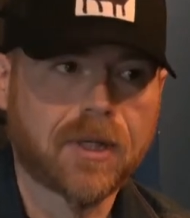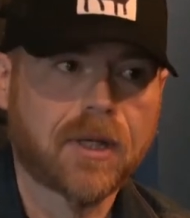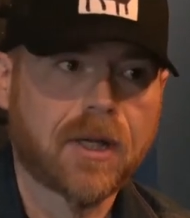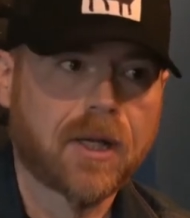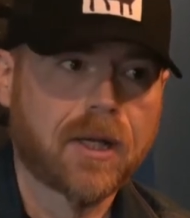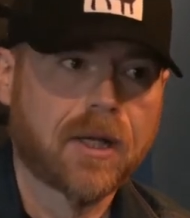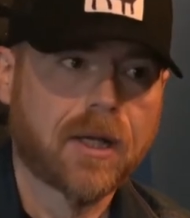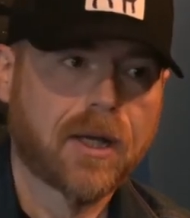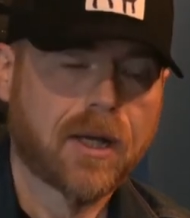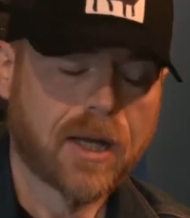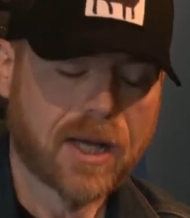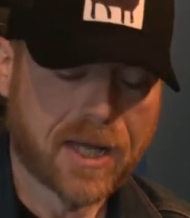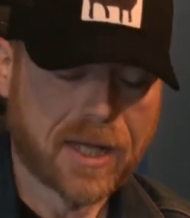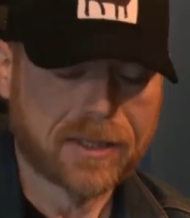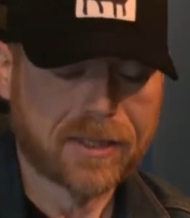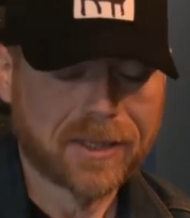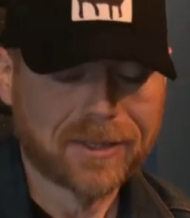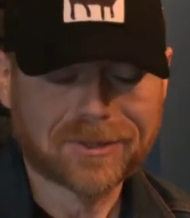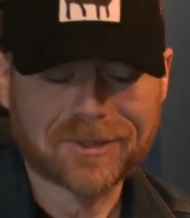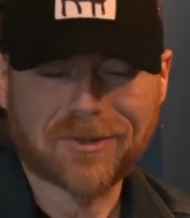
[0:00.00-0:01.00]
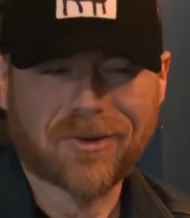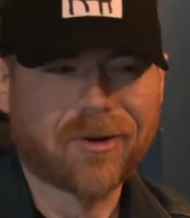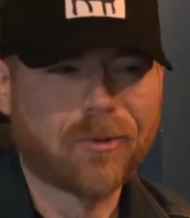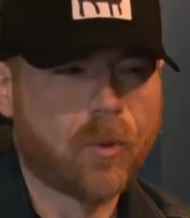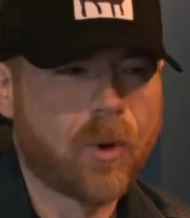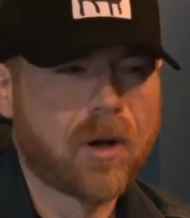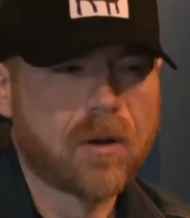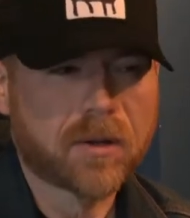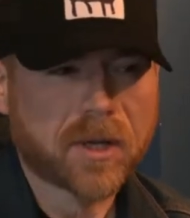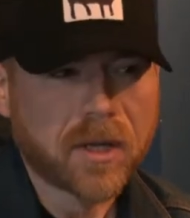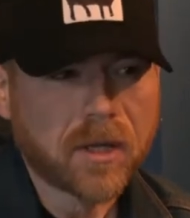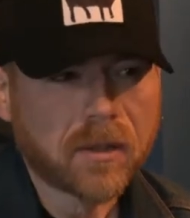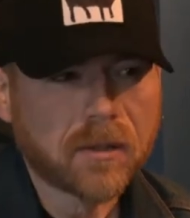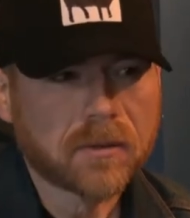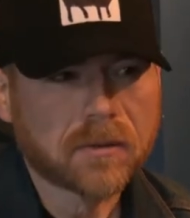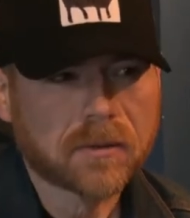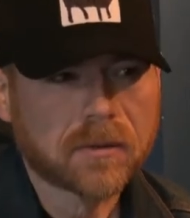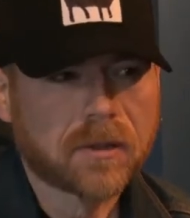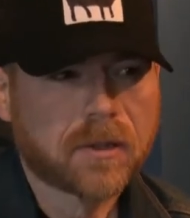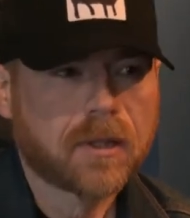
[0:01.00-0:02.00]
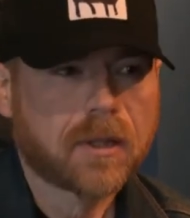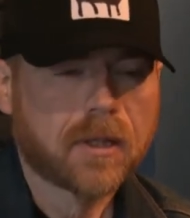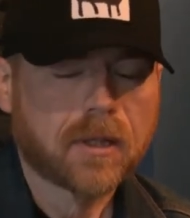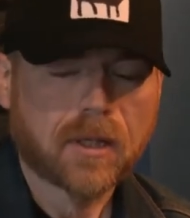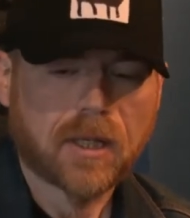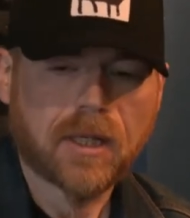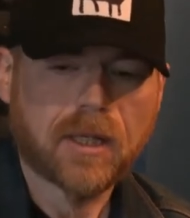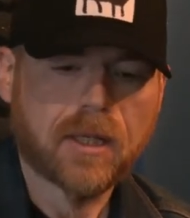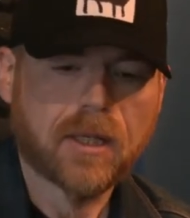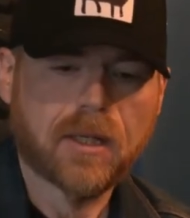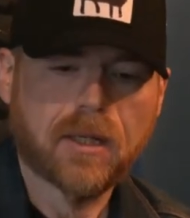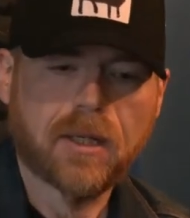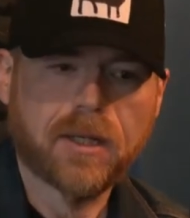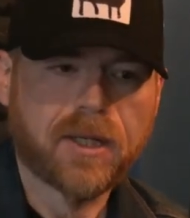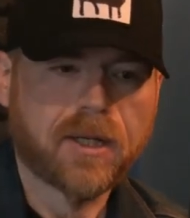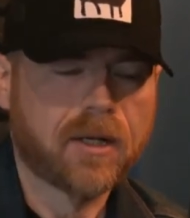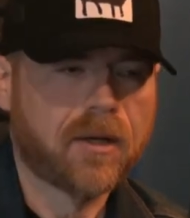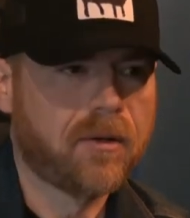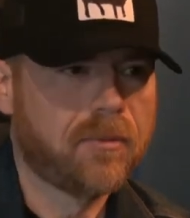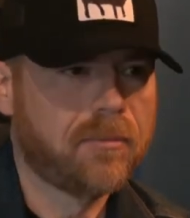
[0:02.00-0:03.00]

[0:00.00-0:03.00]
Yeah, I did start walking, uh, you know,